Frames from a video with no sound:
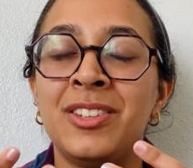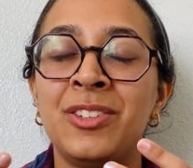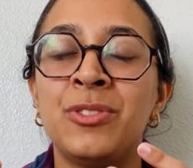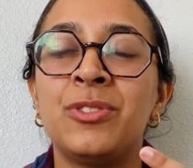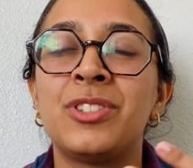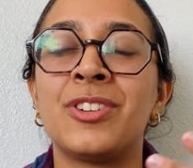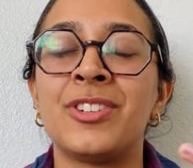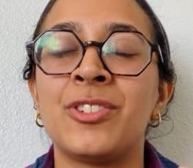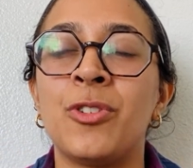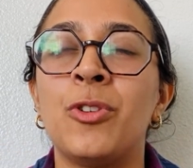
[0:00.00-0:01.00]
you'll
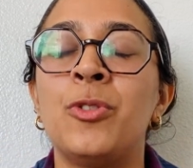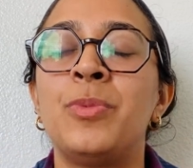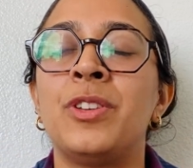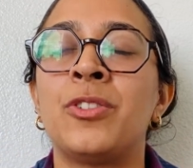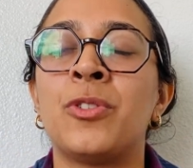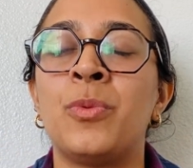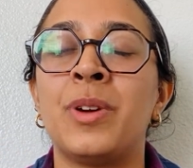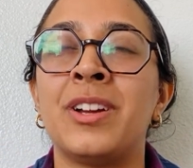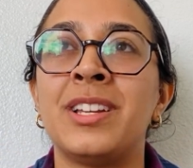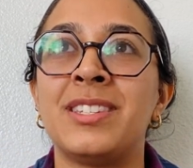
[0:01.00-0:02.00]
start to open your
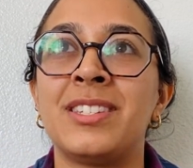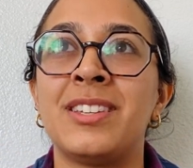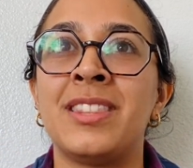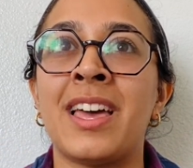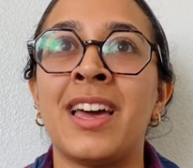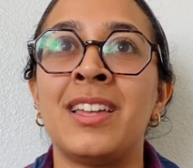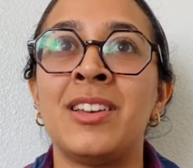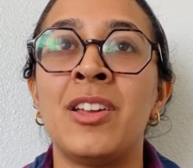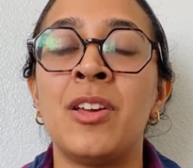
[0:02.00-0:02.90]
awareness to that